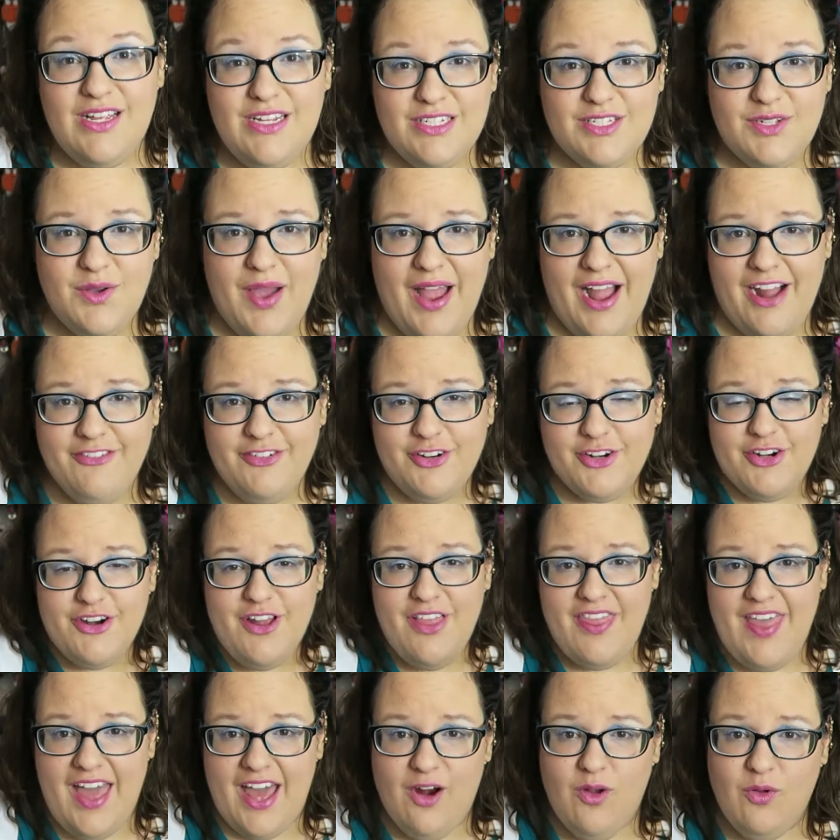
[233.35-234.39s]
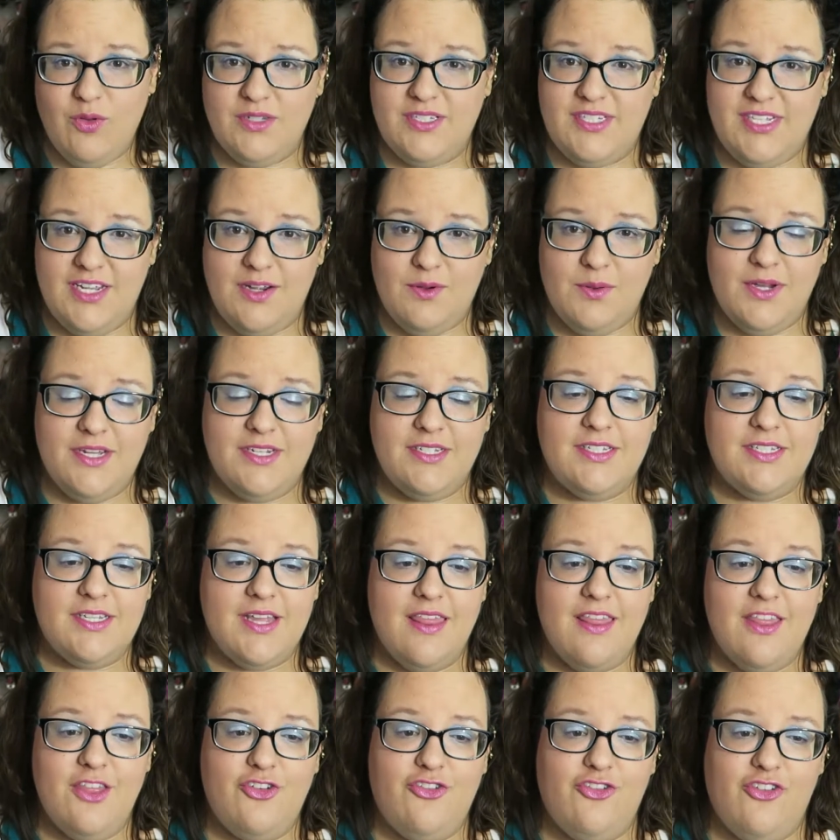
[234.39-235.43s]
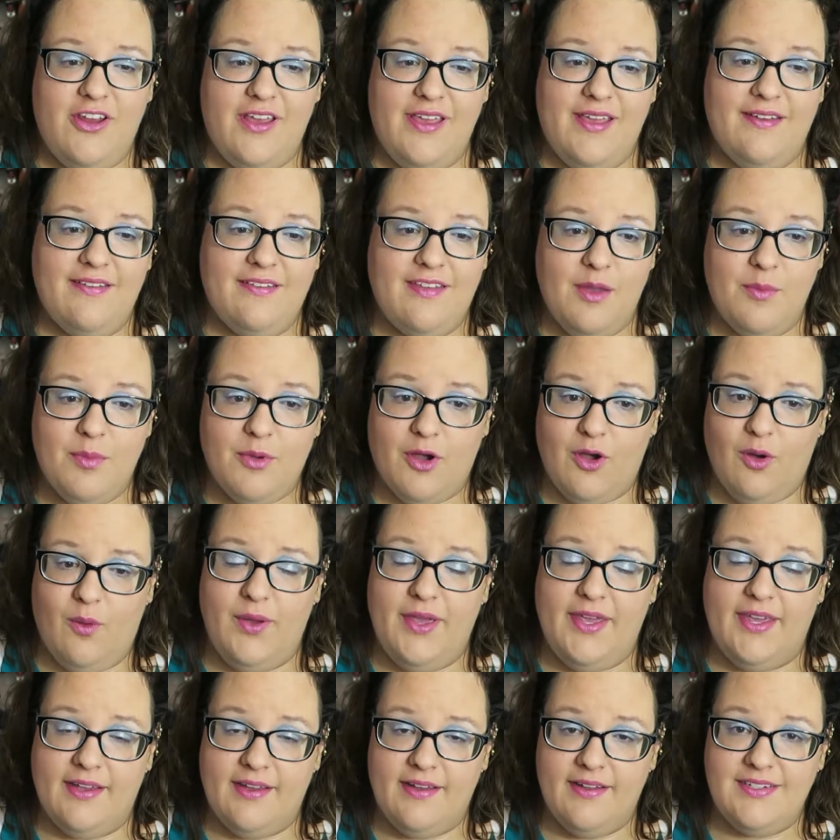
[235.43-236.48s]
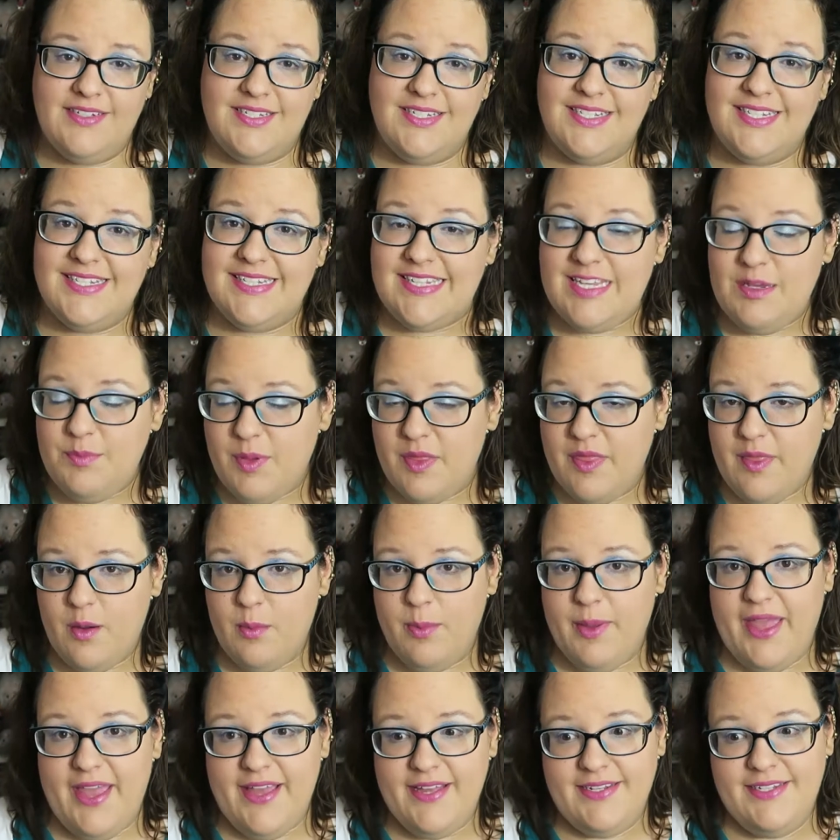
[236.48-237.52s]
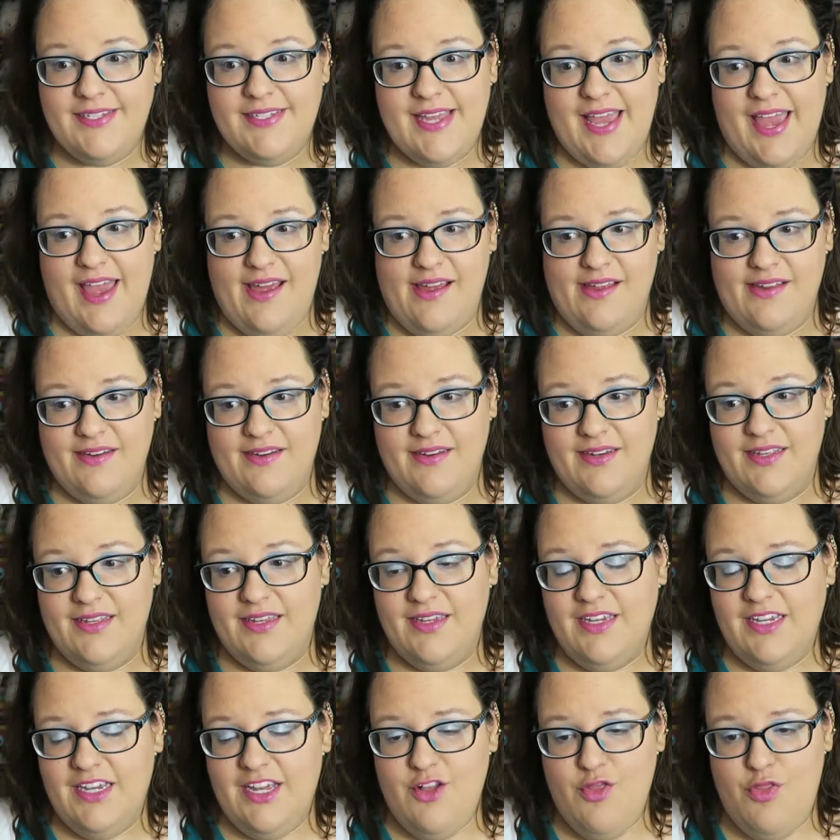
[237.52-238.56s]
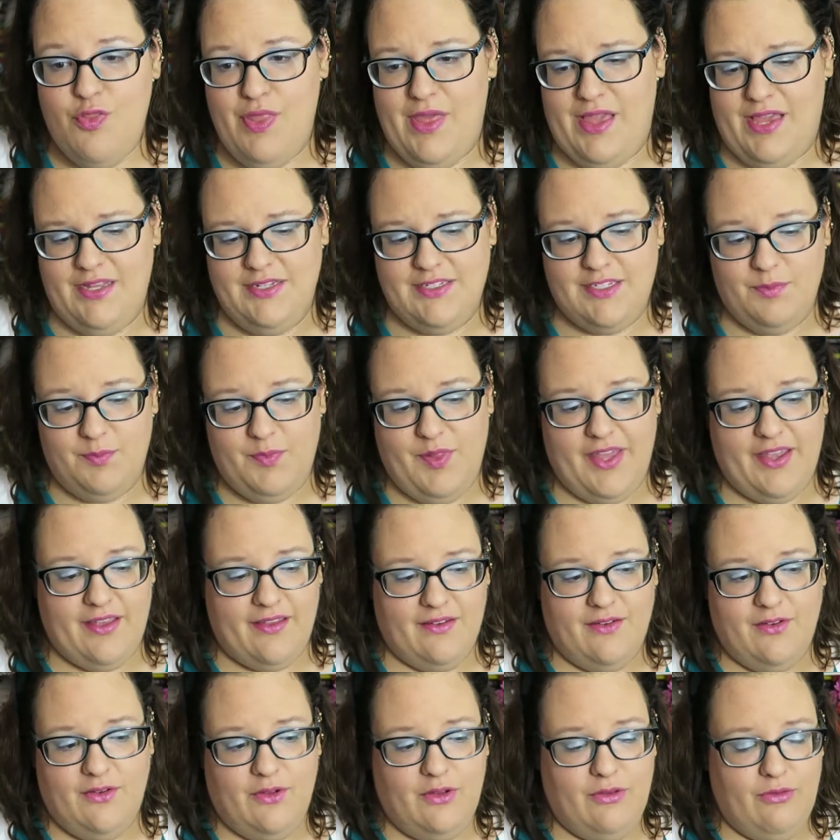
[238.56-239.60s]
So after that whole sequence, she ends up going to sleep in their beds and ends up like